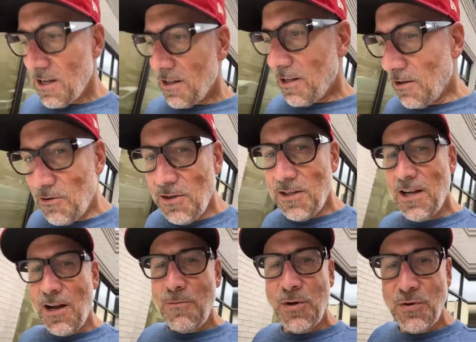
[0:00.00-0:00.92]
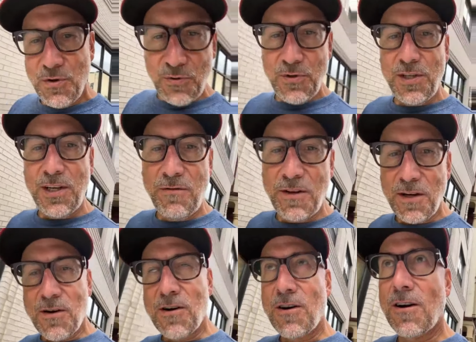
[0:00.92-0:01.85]
The only time you do
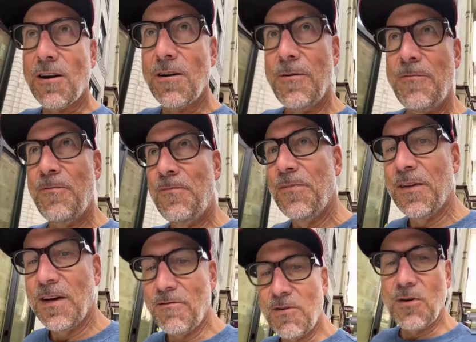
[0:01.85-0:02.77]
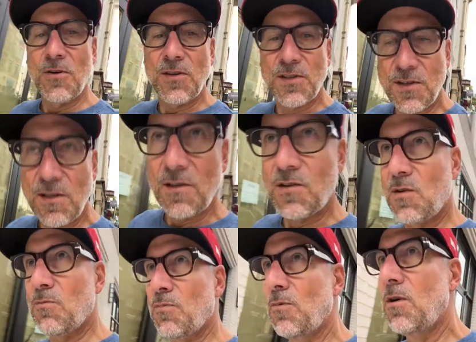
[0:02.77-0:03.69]
DVR, I've noticed, is
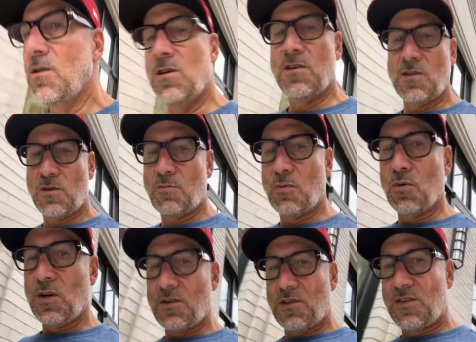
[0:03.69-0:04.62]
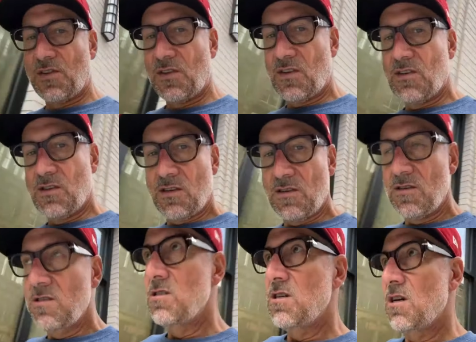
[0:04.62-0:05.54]
sports.
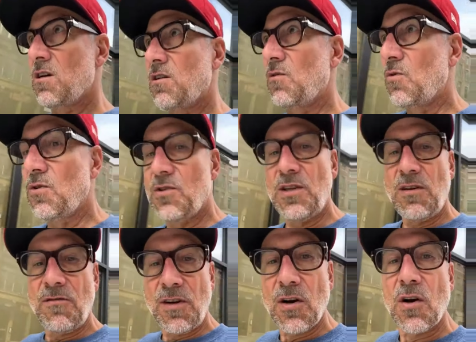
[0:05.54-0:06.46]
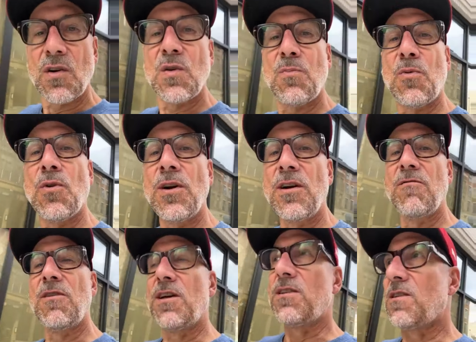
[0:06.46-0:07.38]
You will DVR sporting
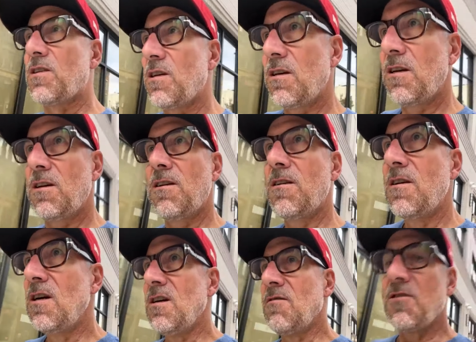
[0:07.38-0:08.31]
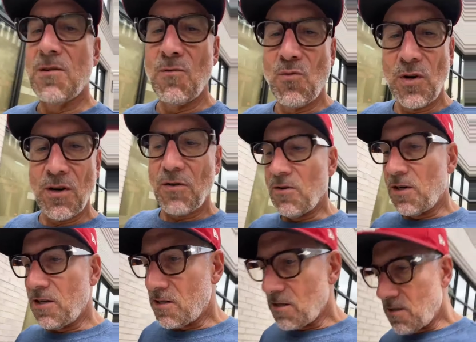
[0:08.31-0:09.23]
events for some weird
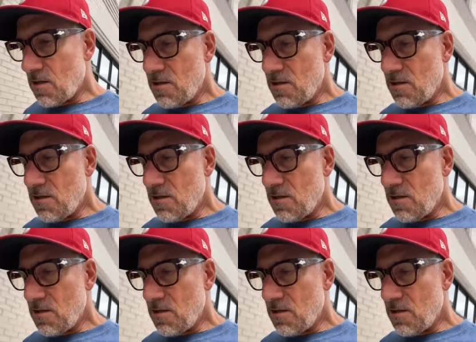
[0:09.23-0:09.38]
reason.